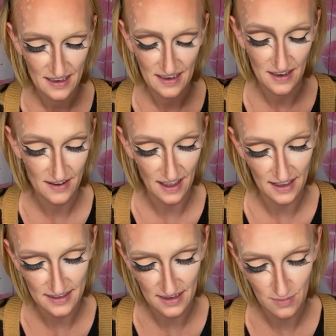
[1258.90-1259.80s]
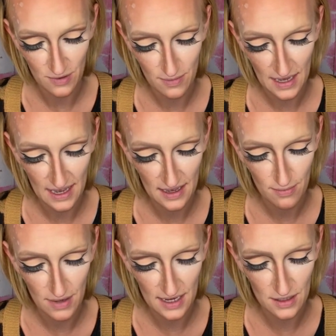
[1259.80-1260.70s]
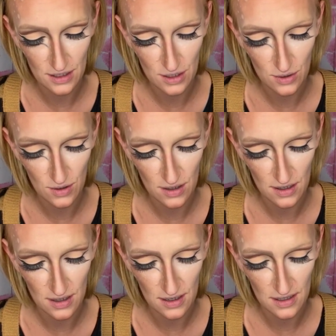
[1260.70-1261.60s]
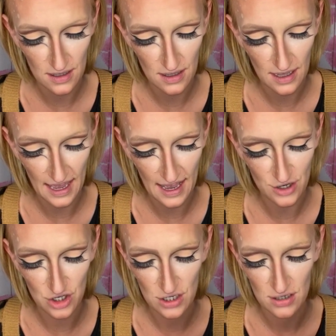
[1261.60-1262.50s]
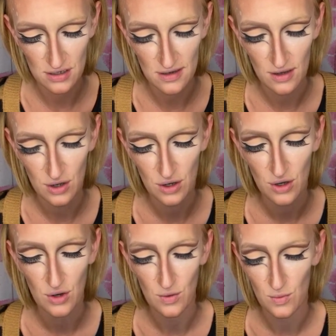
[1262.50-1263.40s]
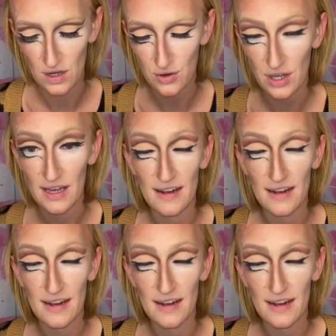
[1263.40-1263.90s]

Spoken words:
Okay, so I put my glue on the lash real good,